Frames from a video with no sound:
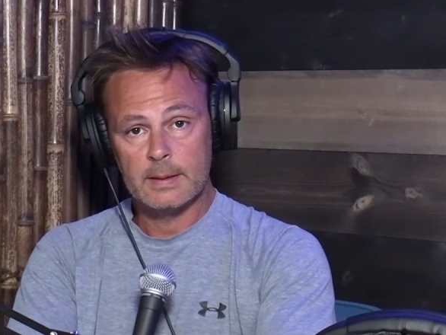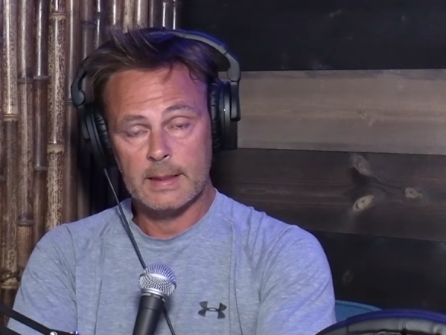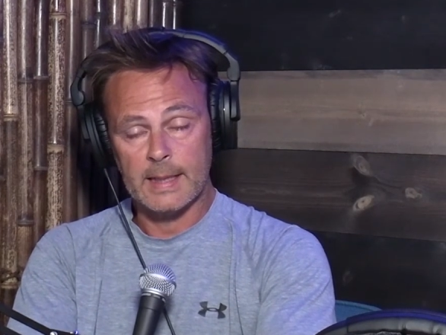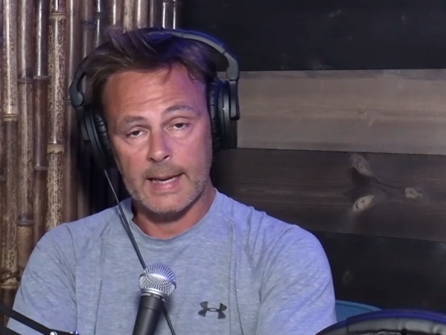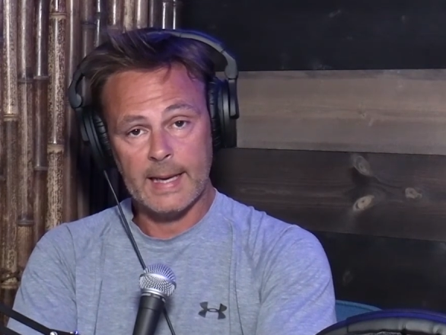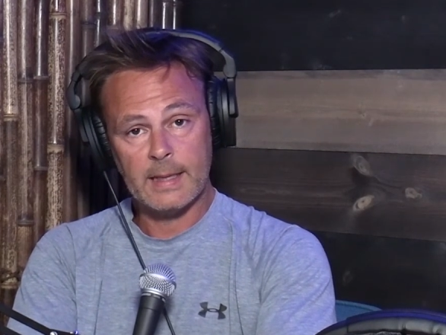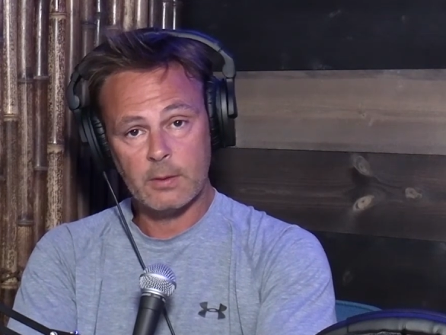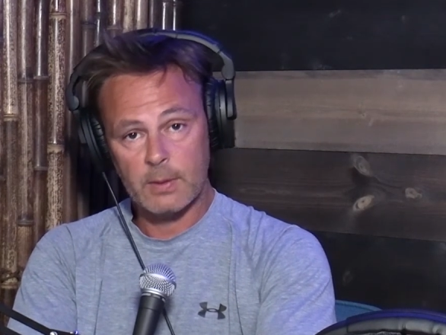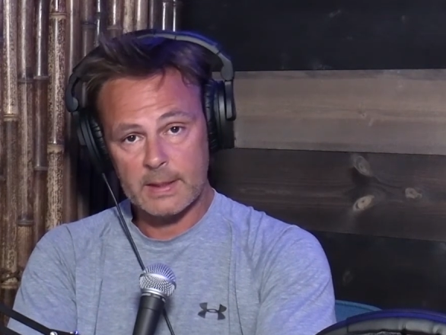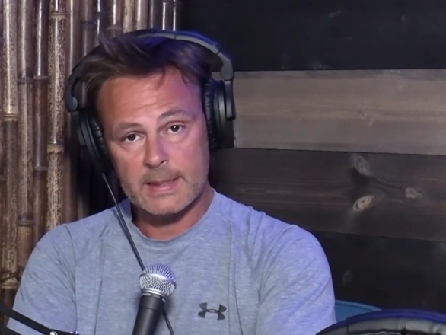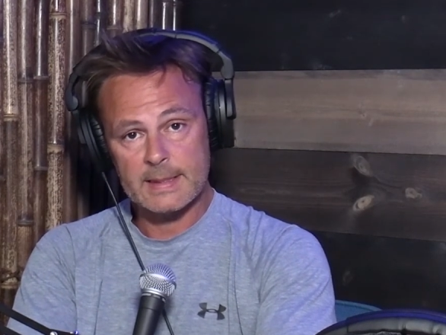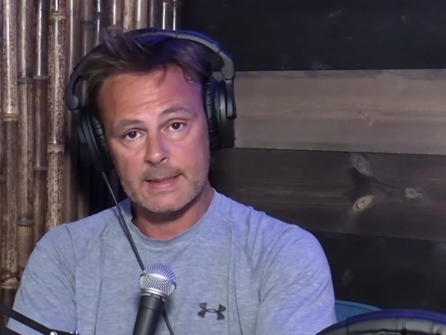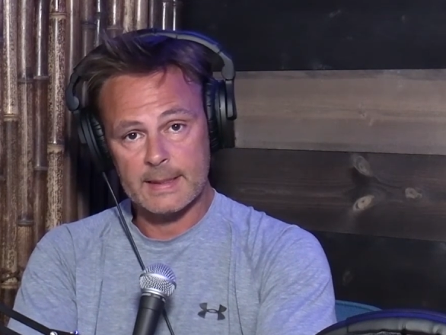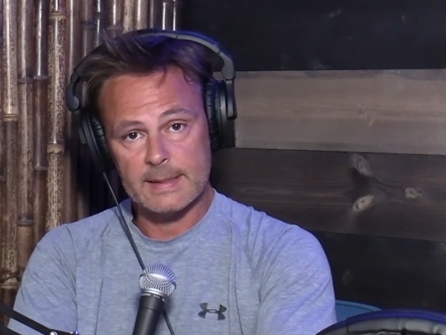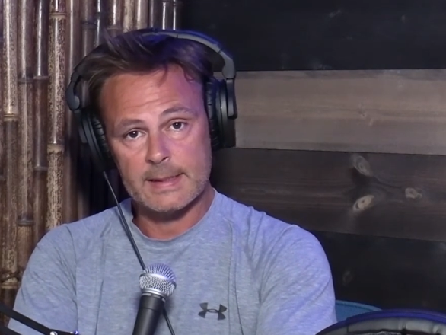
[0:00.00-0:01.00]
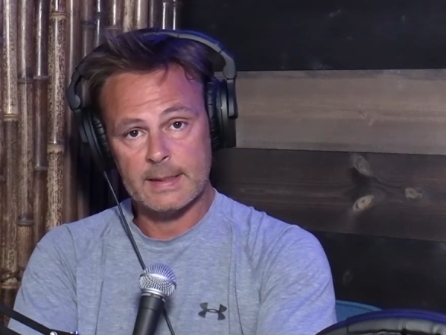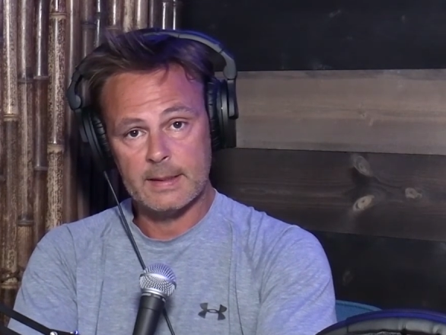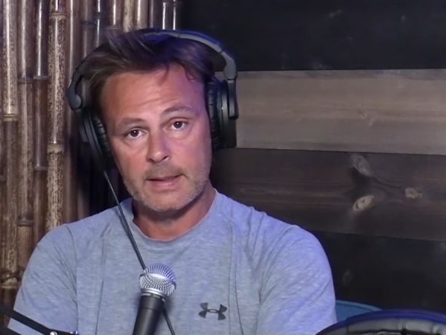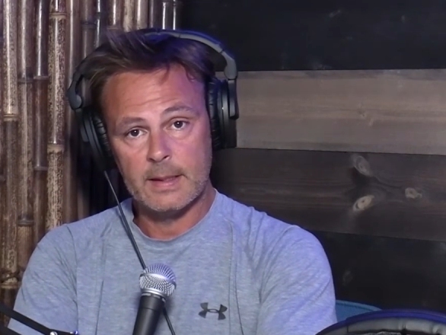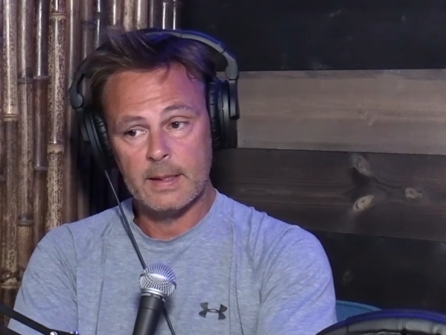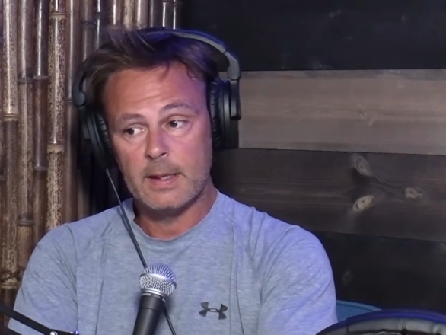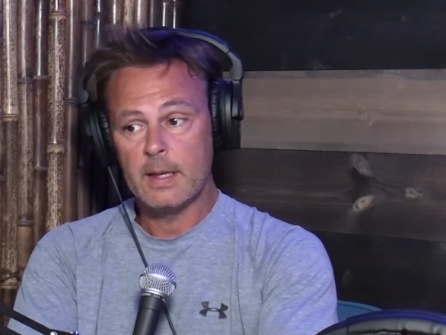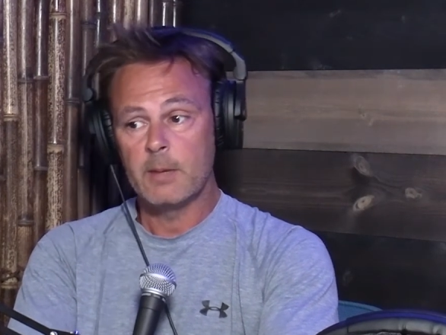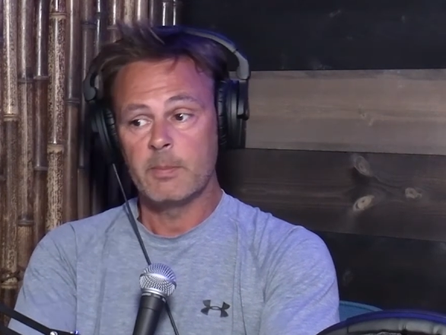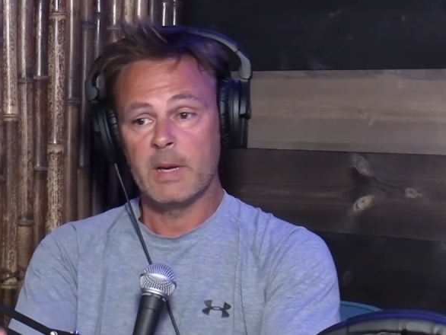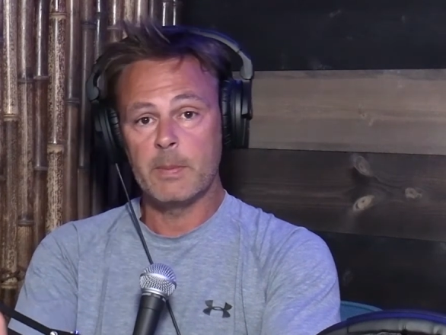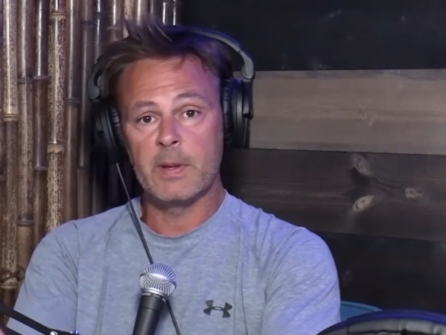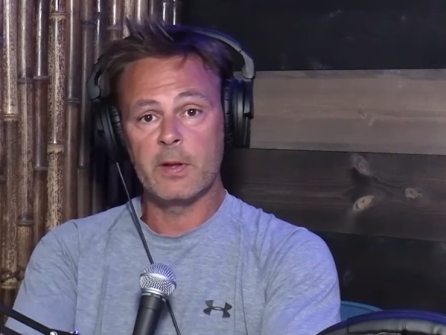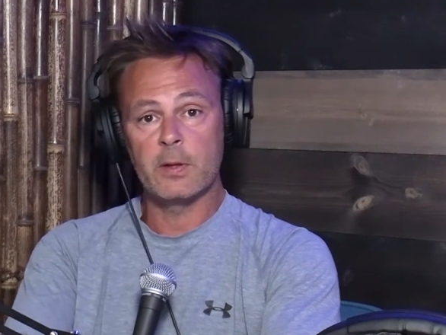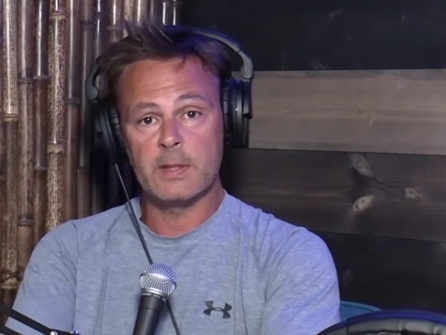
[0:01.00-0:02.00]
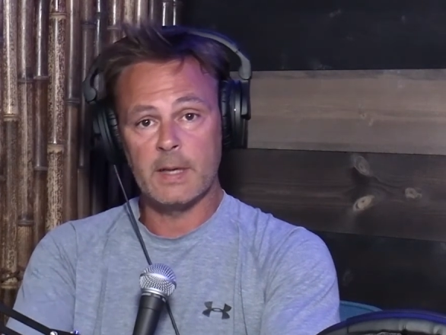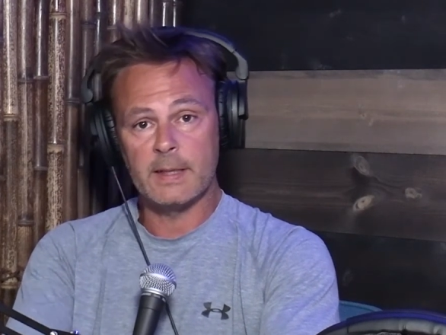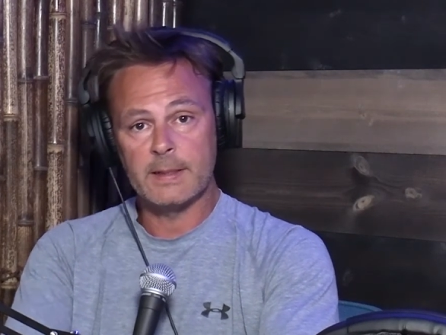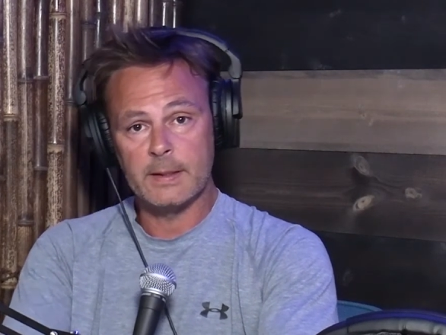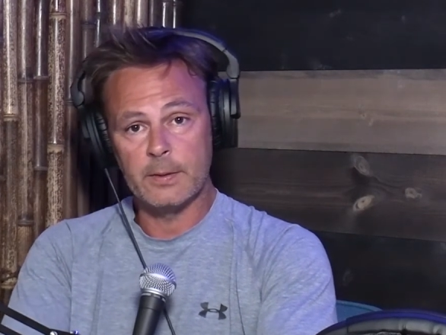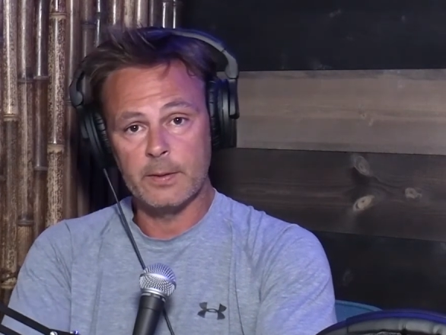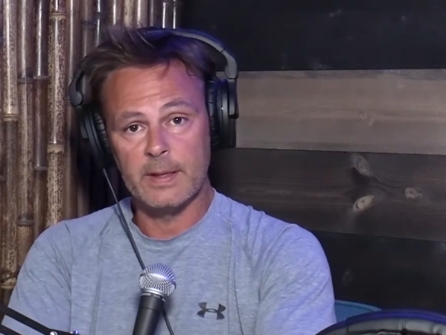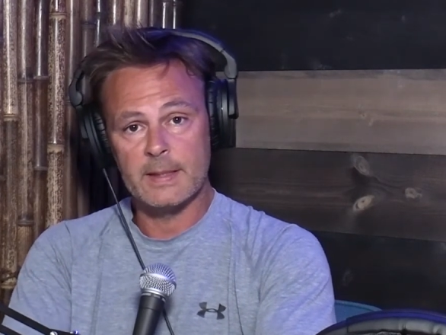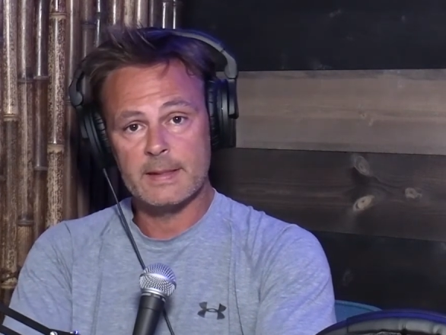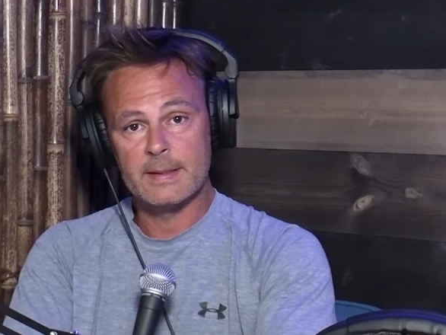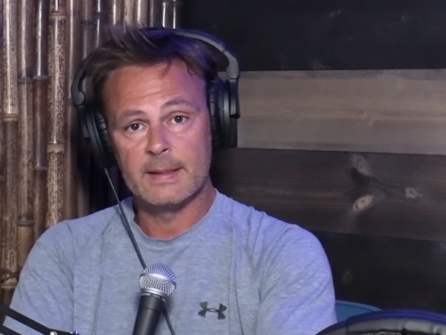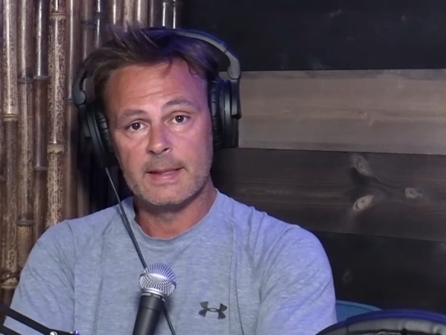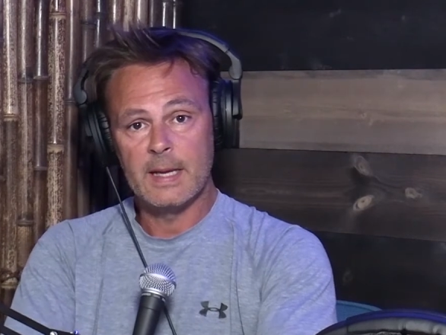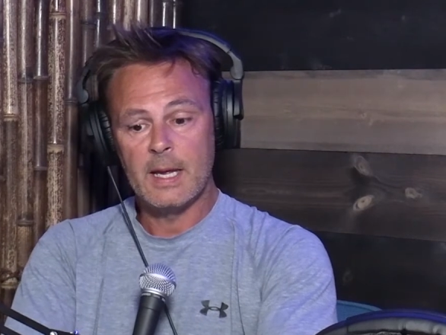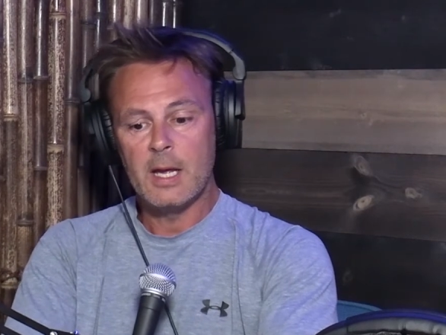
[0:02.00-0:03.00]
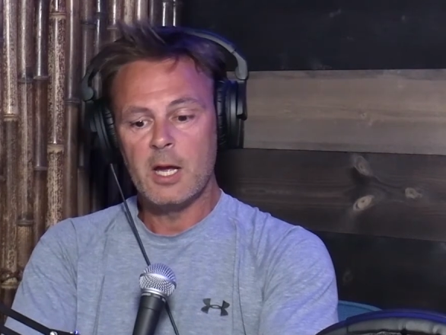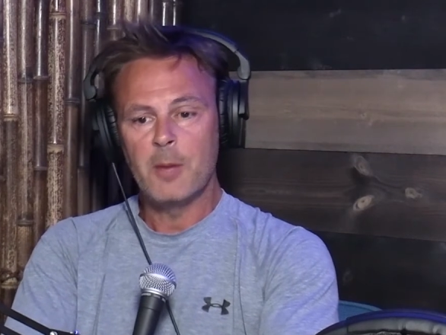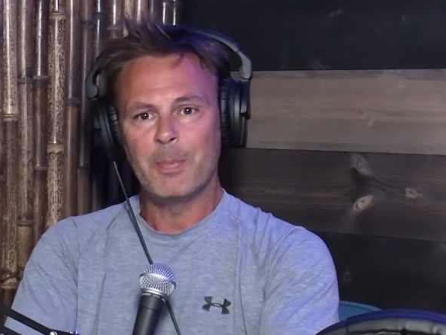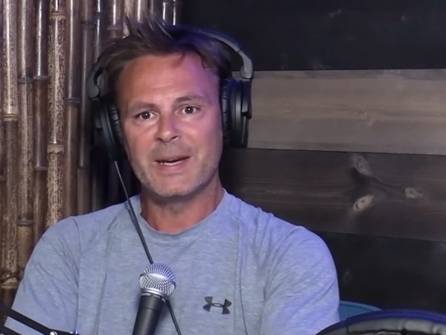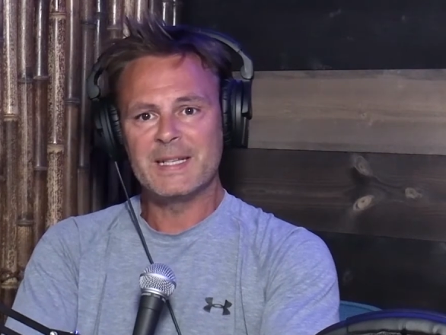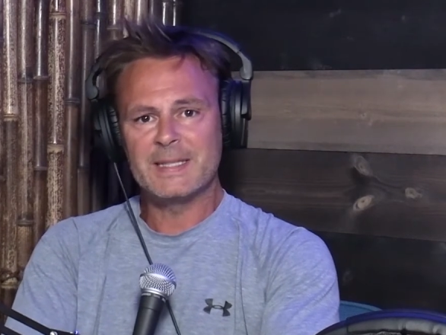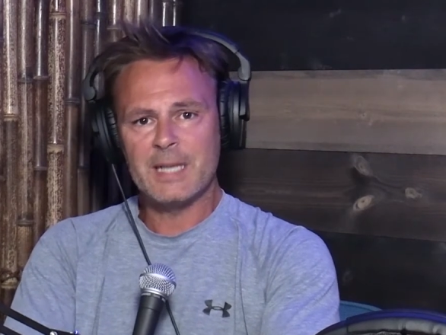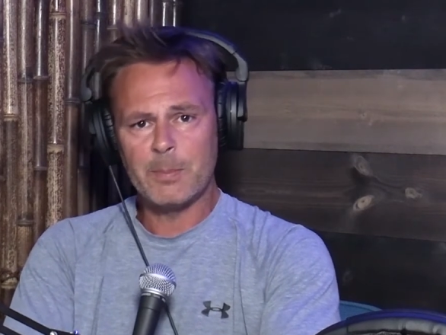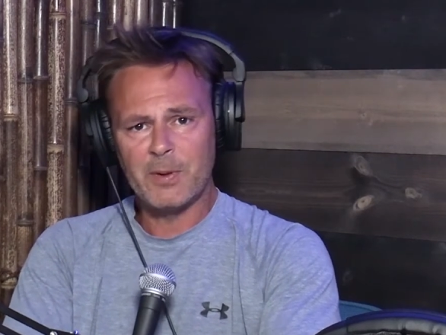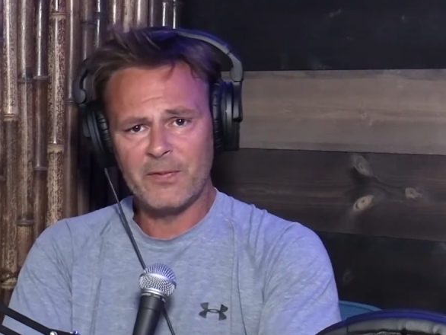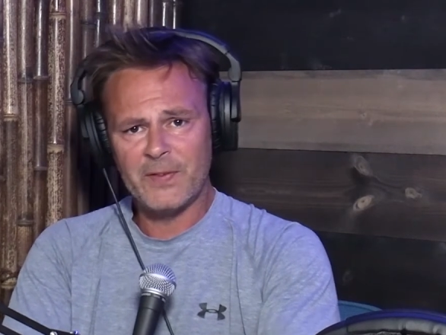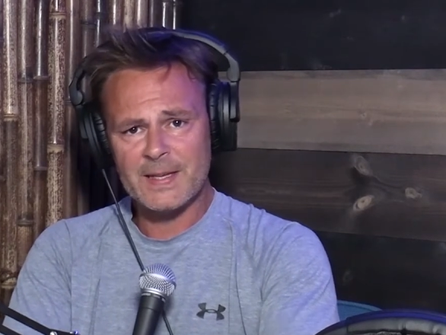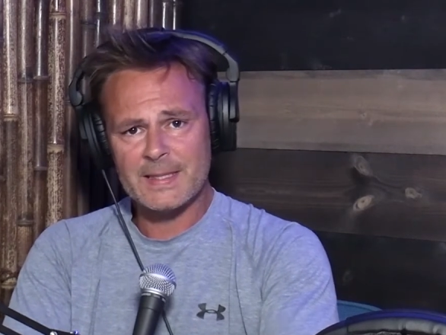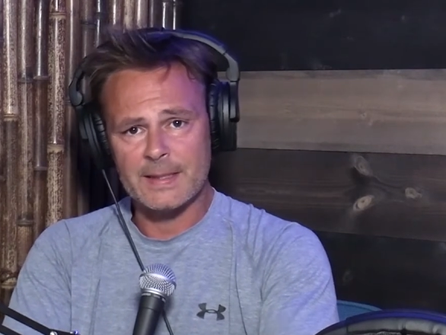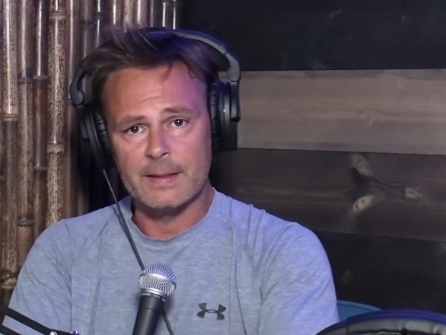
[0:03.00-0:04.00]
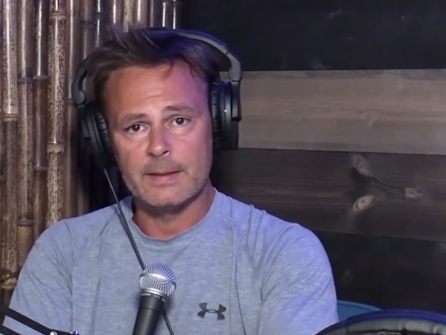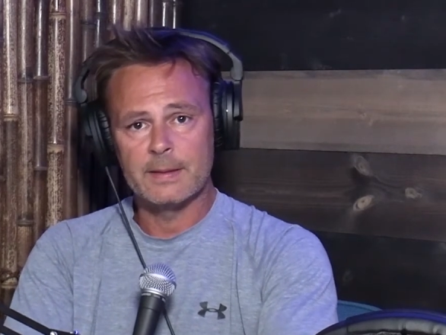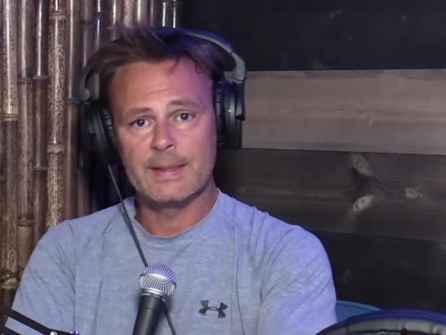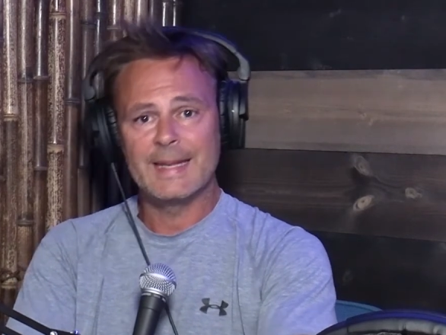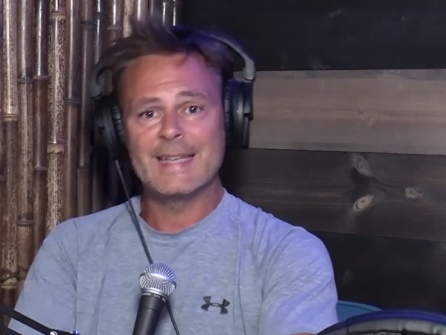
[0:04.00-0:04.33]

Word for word: and I hate criticizing, maybe they're taught to do this, but he's double-fisting.